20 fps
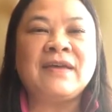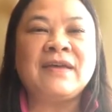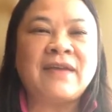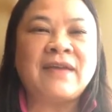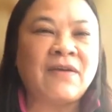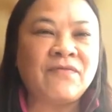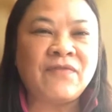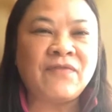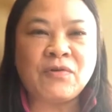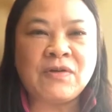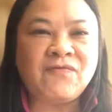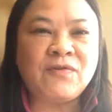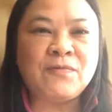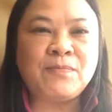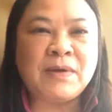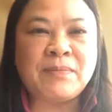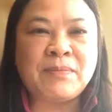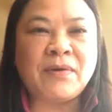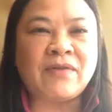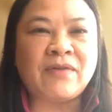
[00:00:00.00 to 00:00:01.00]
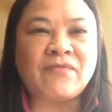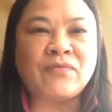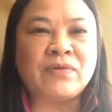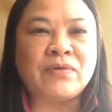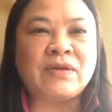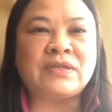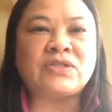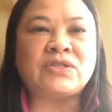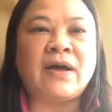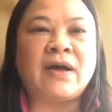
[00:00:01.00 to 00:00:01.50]
Now, very few people have
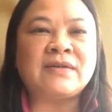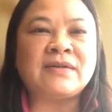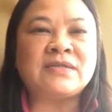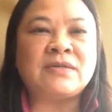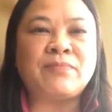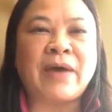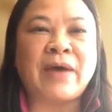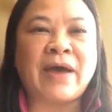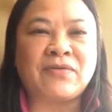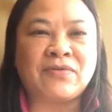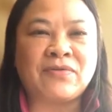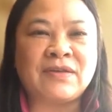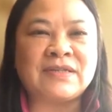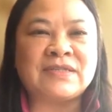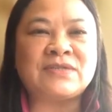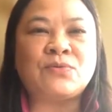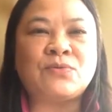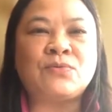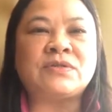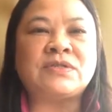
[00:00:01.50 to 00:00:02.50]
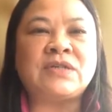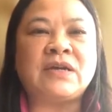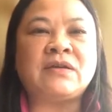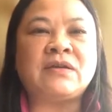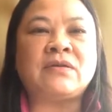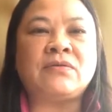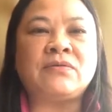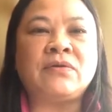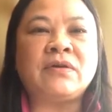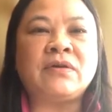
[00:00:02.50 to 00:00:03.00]
really talked about this or
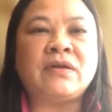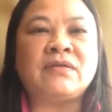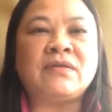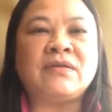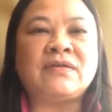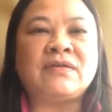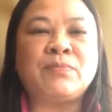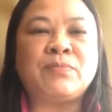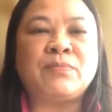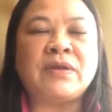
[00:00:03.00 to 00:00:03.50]
taken a look at this,